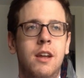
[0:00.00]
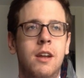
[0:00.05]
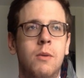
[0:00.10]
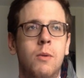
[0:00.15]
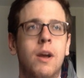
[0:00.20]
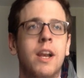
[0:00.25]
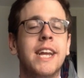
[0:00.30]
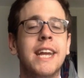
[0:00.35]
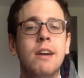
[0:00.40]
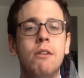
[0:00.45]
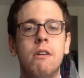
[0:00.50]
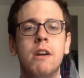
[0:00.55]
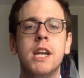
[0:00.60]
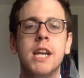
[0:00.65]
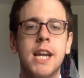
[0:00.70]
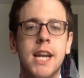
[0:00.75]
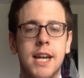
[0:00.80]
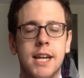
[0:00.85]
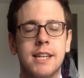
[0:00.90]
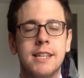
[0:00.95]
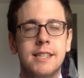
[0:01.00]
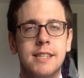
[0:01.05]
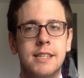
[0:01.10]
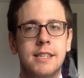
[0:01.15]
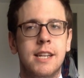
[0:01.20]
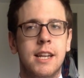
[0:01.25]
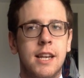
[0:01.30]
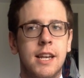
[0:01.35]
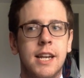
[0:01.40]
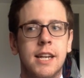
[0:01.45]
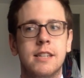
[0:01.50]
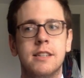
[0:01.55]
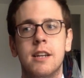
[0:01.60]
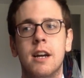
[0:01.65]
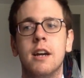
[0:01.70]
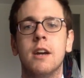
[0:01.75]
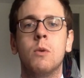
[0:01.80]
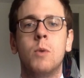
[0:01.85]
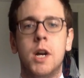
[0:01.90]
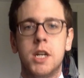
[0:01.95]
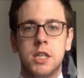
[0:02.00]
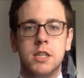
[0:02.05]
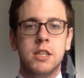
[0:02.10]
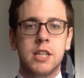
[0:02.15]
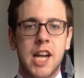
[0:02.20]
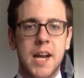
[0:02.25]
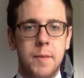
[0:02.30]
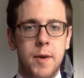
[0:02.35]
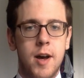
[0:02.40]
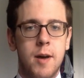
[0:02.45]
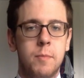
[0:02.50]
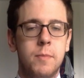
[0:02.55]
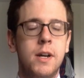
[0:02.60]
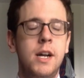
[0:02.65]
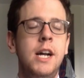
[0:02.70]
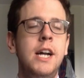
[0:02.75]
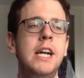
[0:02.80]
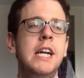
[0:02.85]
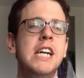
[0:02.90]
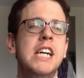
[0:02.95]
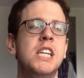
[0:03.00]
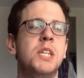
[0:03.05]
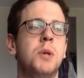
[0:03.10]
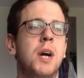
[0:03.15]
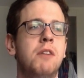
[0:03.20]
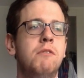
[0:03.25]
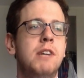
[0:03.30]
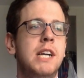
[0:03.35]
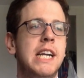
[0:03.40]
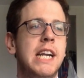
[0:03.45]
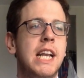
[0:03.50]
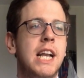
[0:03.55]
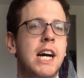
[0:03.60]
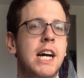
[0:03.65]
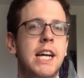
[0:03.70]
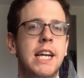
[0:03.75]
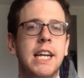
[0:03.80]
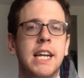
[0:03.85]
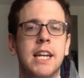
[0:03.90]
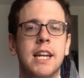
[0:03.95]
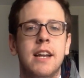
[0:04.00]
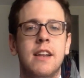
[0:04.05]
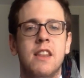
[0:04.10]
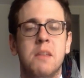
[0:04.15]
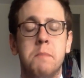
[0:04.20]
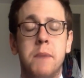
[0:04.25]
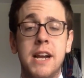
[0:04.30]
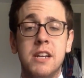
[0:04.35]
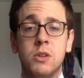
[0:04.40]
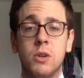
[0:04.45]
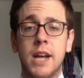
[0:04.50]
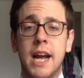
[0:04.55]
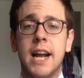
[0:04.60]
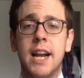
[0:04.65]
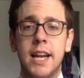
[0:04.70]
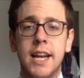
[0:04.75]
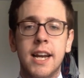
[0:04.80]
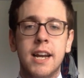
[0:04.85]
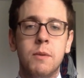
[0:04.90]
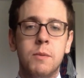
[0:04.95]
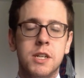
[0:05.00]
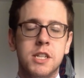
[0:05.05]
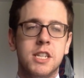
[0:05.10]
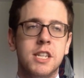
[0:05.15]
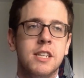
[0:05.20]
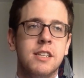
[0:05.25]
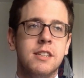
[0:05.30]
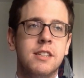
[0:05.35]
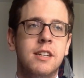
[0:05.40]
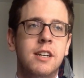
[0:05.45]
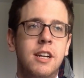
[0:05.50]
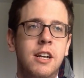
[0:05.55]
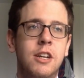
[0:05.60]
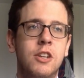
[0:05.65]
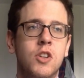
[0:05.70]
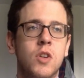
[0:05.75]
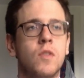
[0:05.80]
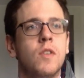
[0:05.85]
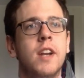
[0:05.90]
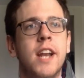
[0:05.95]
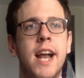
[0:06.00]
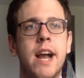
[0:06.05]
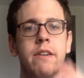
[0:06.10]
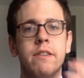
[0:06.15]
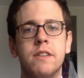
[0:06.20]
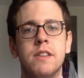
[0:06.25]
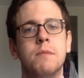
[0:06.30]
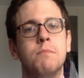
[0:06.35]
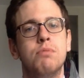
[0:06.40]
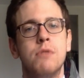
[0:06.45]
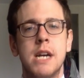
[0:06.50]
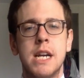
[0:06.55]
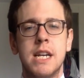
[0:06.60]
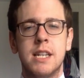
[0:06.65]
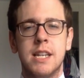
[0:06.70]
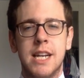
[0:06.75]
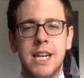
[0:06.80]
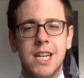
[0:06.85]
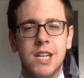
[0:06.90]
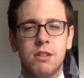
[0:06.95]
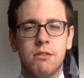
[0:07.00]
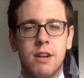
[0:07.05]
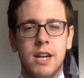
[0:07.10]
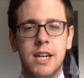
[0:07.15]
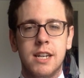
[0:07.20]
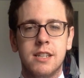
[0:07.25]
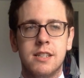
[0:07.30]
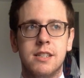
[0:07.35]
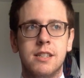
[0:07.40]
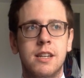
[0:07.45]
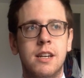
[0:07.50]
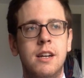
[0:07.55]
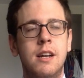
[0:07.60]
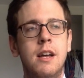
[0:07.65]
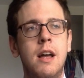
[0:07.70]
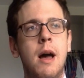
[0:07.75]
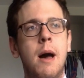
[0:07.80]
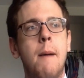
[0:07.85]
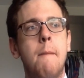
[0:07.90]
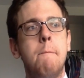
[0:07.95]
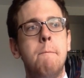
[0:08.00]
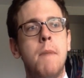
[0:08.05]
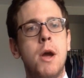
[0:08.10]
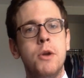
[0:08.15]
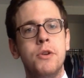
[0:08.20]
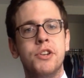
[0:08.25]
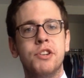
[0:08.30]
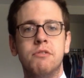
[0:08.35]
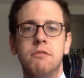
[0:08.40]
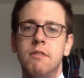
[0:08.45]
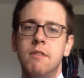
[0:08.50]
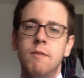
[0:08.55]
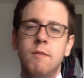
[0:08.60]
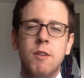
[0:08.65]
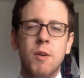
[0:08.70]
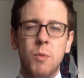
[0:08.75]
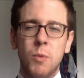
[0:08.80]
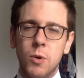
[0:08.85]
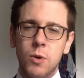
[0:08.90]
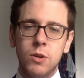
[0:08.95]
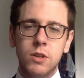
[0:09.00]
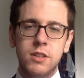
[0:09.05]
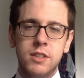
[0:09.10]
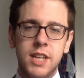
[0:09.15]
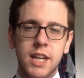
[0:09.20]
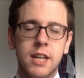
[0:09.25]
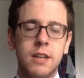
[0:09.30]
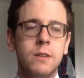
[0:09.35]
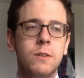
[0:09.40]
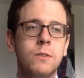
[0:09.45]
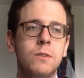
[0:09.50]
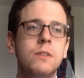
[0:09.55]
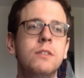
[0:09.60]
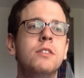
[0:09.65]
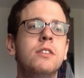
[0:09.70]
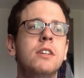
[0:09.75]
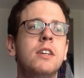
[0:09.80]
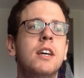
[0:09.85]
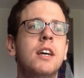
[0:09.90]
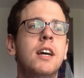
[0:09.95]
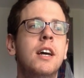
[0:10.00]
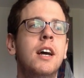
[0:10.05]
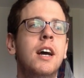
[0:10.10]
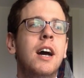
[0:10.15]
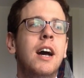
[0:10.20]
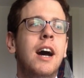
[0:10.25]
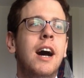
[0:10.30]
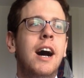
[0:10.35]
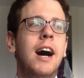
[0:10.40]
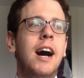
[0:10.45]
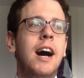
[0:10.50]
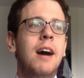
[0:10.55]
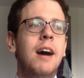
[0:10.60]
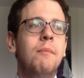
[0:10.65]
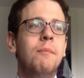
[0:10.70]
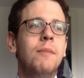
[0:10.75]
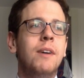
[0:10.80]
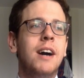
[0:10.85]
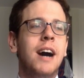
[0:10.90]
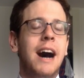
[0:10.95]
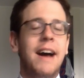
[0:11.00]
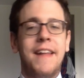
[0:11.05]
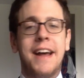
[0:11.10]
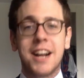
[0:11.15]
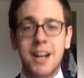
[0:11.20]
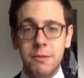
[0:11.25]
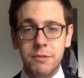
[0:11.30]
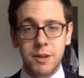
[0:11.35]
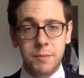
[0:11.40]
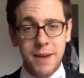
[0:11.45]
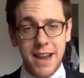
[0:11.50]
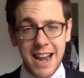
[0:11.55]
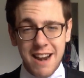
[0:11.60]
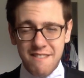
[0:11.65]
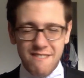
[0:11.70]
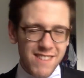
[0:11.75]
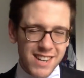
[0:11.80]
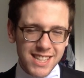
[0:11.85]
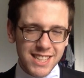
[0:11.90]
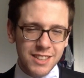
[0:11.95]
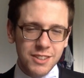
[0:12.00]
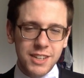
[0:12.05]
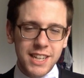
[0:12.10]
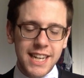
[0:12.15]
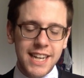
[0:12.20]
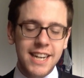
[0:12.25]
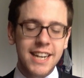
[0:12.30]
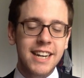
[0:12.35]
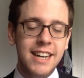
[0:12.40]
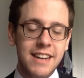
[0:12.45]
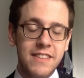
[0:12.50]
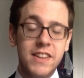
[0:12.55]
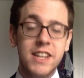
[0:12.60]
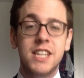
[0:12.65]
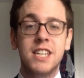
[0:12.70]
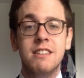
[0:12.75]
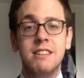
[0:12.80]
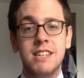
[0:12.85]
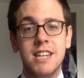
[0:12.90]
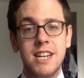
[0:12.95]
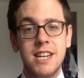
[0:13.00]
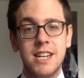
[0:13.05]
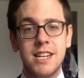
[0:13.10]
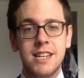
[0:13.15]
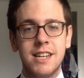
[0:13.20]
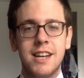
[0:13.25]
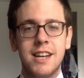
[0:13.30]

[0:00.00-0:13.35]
well, year on year, consistently, certain questions come up. So I really like the basal ganglia, which is sort of an area of the brain that integrates motor and reward signals. And that comes up every single year, and this year it didn't.